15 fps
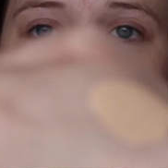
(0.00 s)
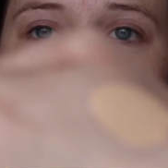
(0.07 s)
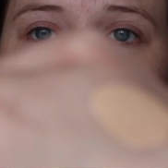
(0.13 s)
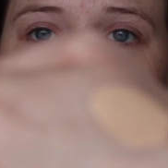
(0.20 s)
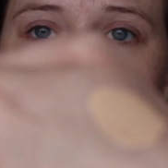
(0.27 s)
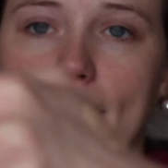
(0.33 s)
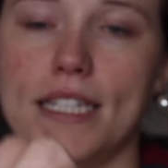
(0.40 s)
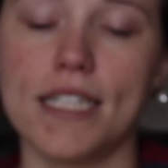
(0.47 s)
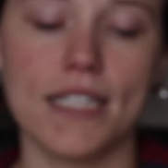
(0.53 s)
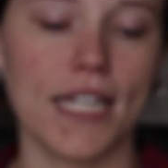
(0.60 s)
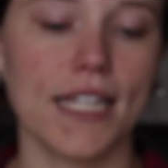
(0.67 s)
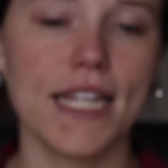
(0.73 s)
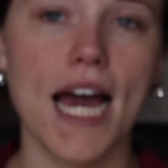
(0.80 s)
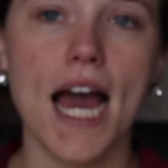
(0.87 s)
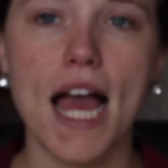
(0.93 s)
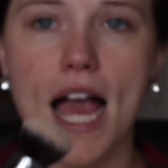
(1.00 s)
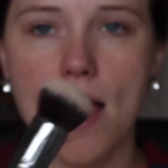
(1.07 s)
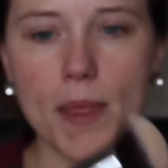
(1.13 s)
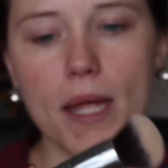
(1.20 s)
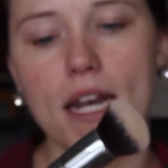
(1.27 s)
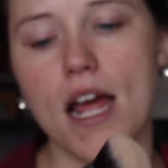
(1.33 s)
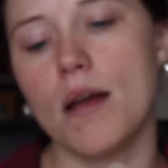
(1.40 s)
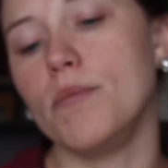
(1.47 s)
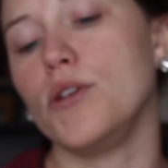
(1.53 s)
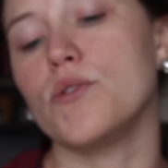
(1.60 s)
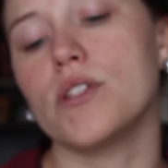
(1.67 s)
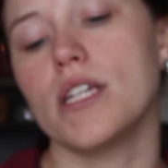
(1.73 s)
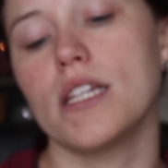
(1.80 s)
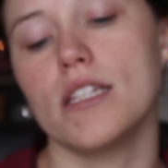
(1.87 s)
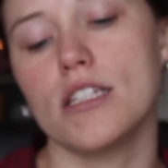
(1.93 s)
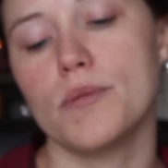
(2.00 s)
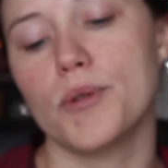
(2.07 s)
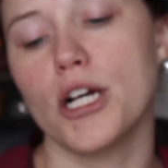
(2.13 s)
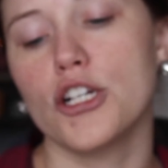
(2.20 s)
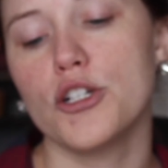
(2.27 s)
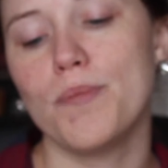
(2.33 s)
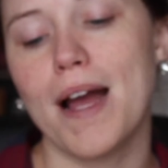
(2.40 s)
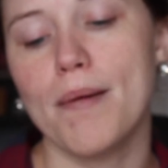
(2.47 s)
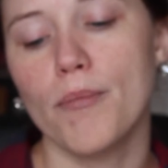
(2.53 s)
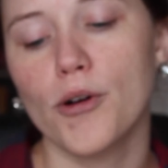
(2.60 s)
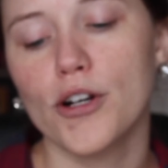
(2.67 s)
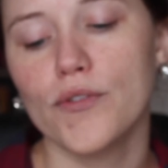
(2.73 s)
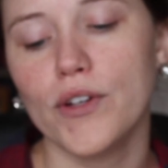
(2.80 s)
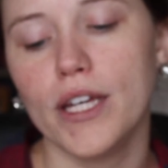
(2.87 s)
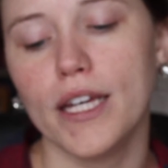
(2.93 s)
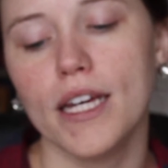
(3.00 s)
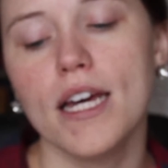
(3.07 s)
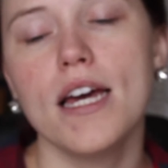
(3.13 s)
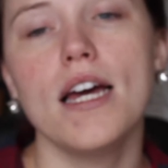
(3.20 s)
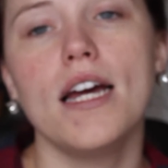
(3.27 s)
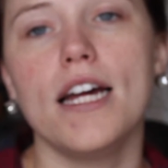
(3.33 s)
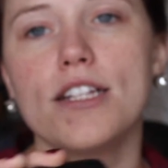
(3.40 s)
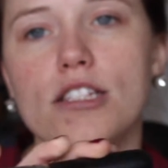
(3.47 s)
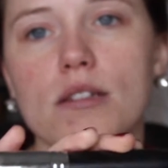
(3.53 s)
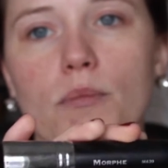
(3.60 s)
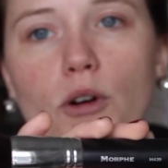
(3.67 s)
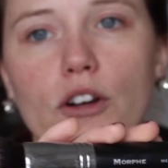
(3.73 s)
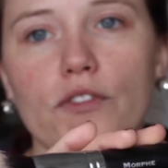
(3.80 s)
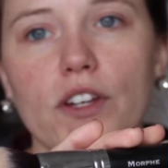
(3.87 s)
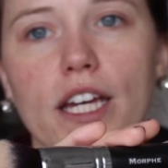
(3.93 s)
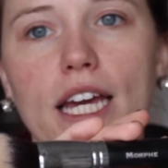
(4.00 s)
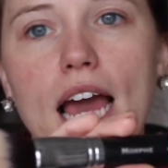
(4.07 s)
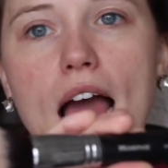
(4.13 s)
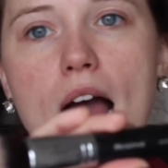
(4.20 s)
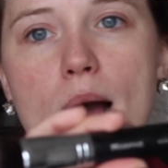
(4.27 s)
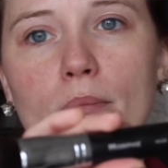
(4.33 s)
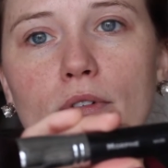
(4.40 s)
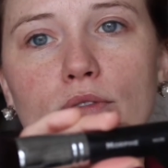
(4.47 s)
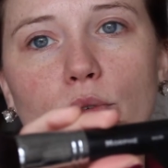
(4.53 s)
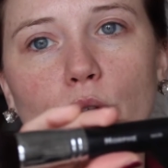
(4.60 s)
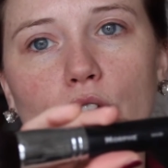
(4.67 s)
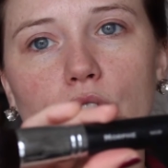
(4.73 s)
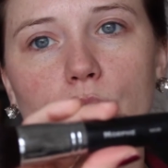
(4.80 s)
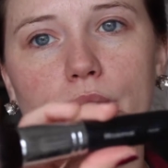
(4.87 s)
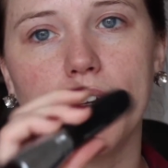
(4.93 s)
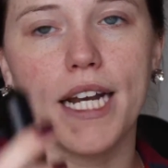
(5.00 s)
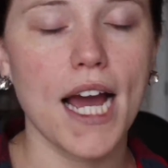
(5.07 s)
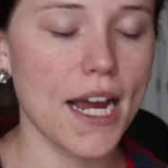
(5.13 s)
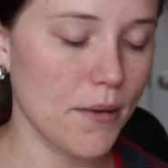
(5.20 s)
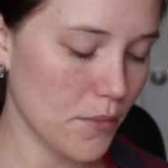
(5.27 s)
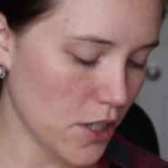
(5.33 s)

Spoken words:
my hand like that, and then I'm using this brush by Morphe. It's the Morphe M439